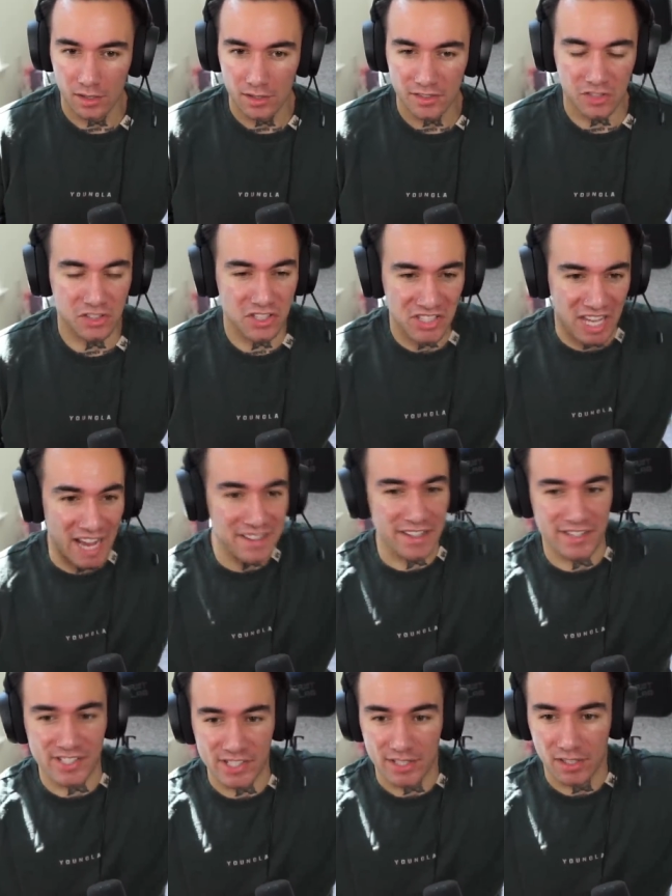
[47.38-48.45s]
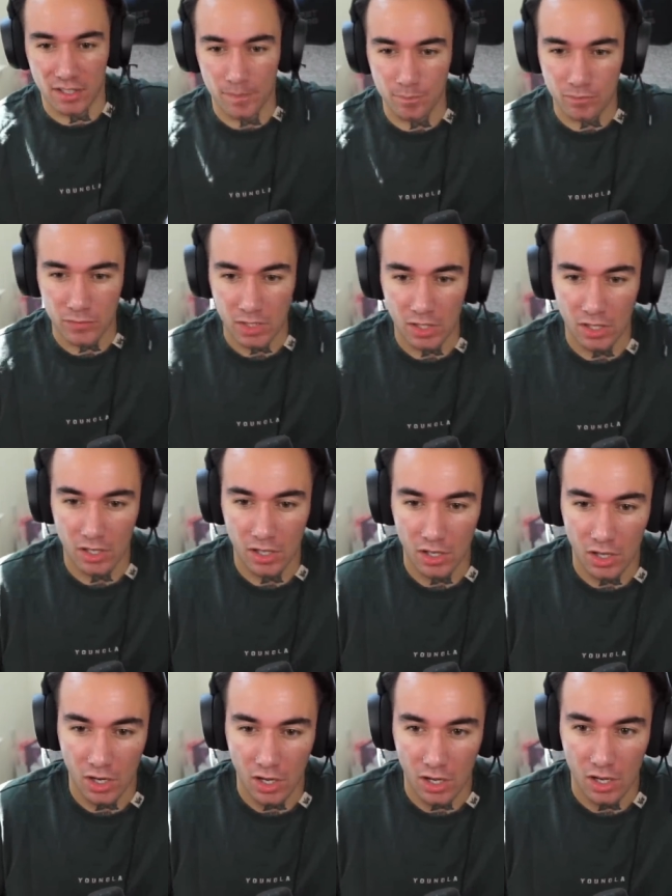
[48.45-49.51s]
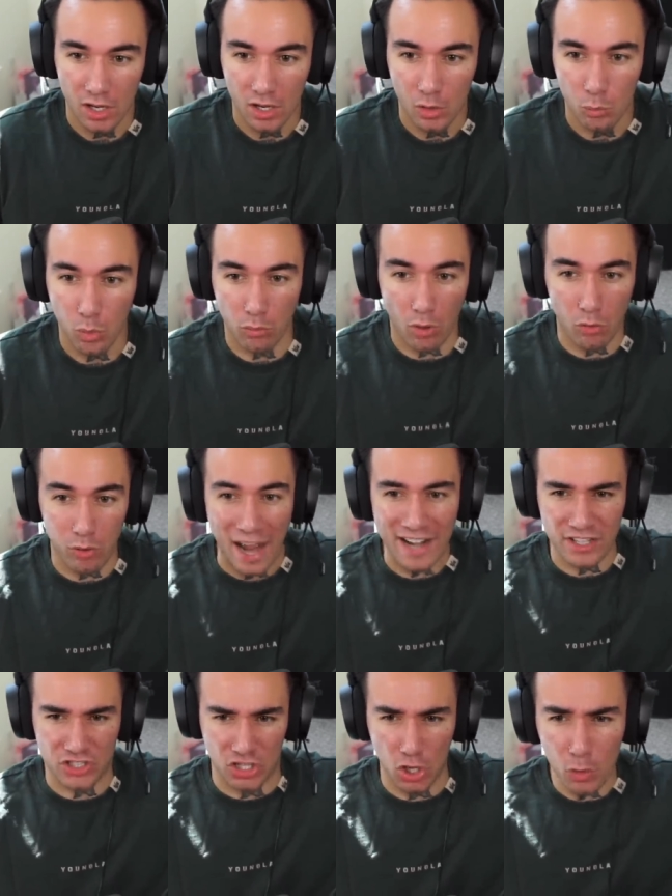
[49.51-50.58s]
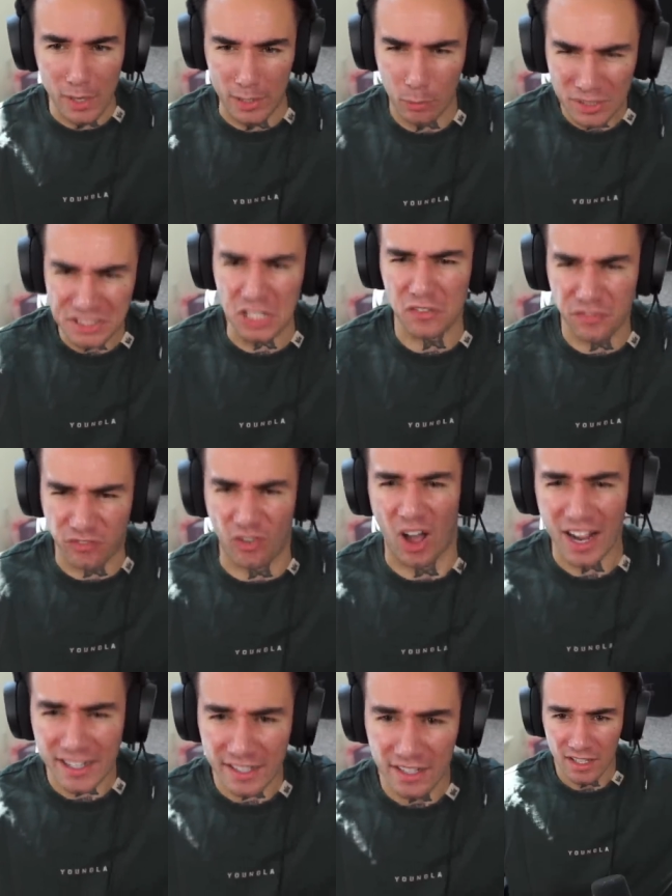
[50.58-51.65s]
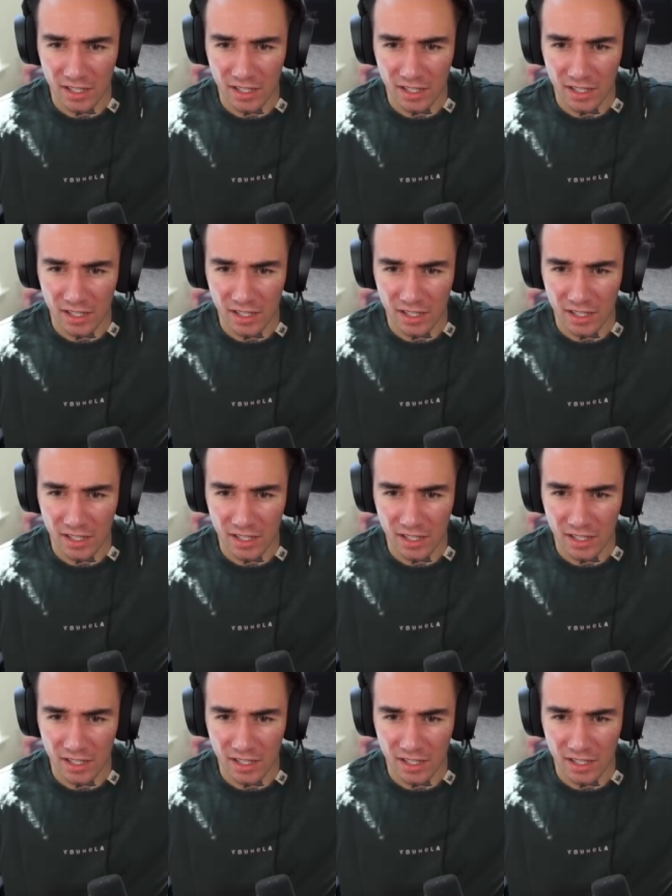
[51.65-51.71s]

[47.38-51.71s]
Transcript: The descendants were Ratatouille. What the fuck?